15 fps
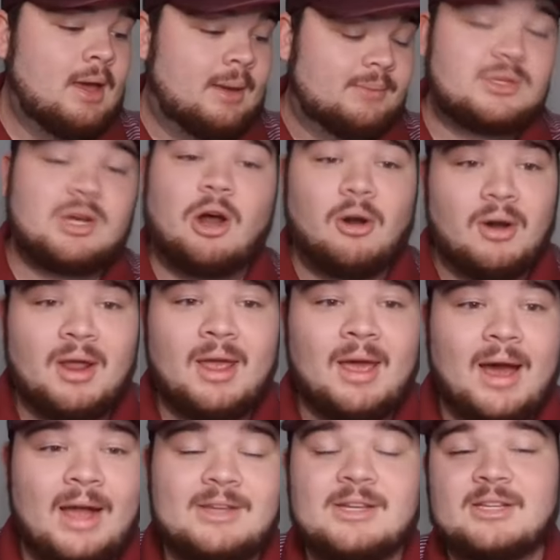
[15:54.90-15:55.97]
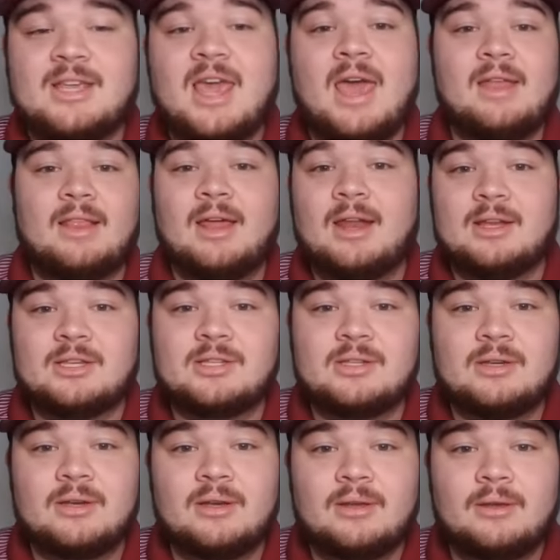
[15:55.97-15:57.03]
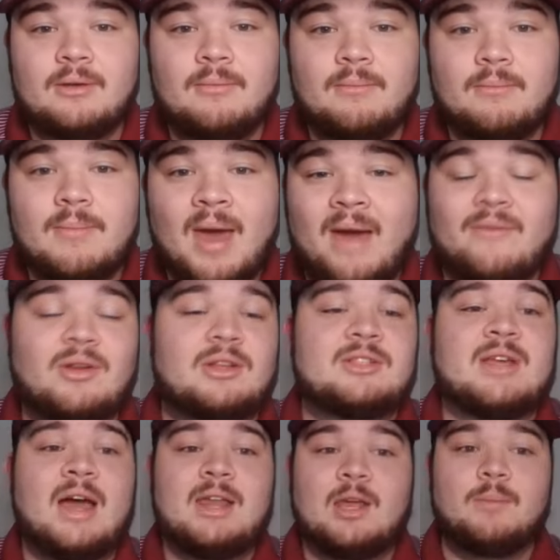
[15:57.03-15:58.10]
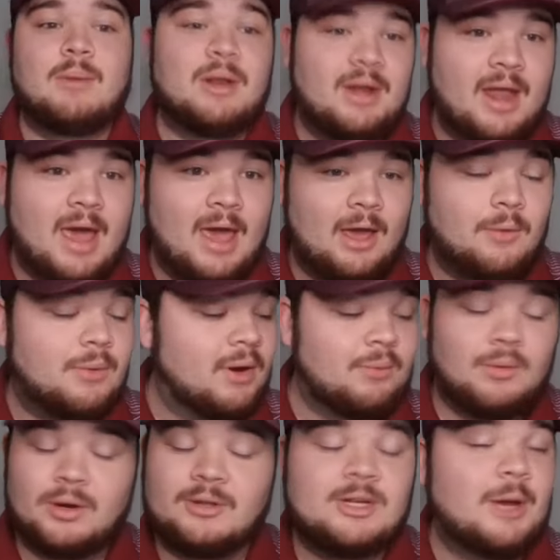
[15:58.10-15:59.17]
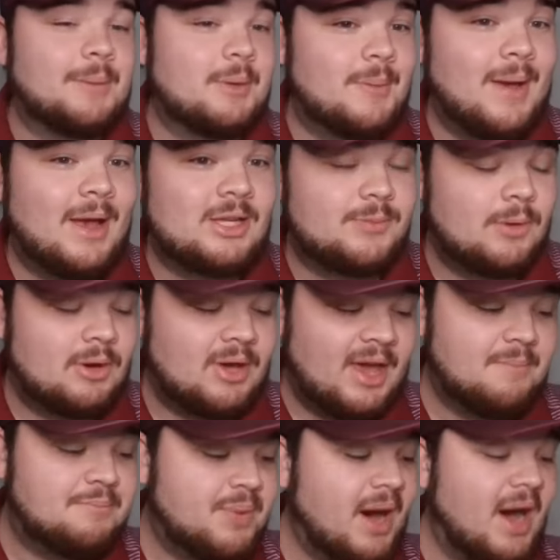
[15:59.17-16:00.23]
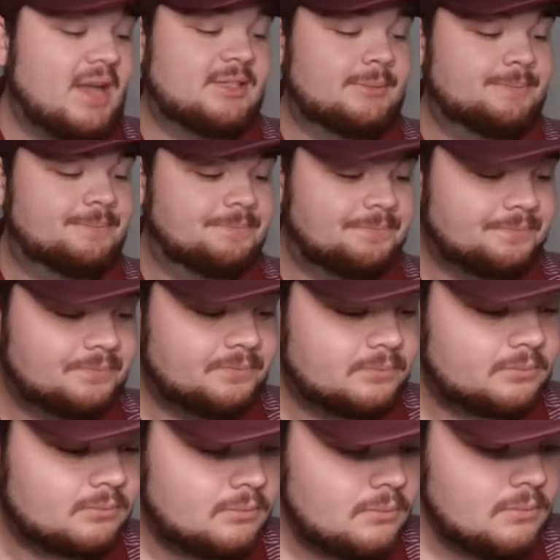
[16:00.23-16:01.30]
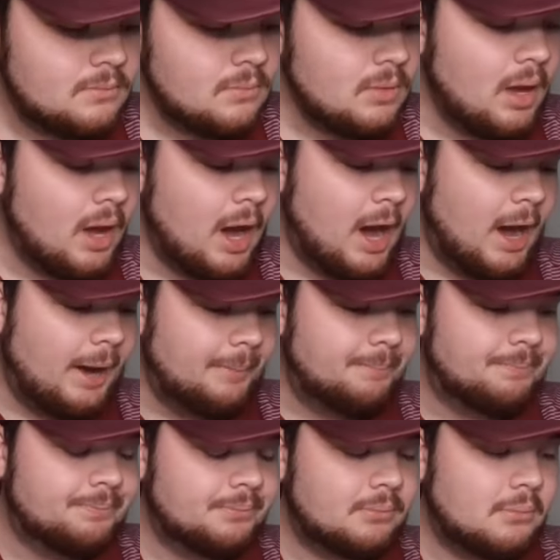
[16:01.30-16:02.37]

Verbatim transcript: Sorry, I just can't let us have an exciting Monday. We're, we're going to talk about the basketball game, but um,